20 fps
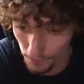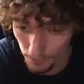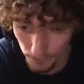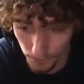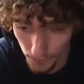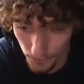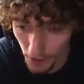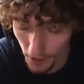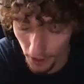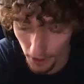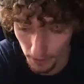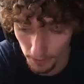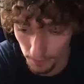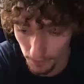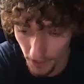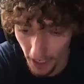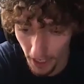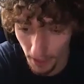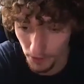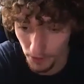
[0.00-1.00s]

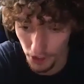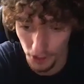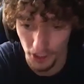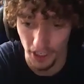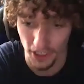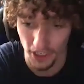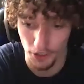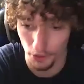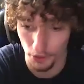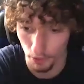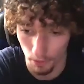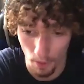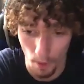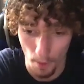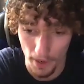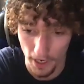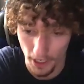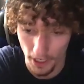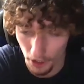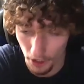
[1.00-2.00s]
Then I'm just like doing 1
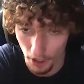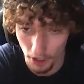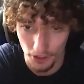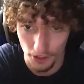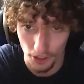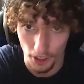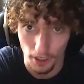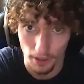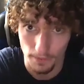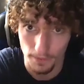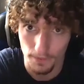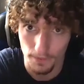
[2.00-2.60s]
minute talk show.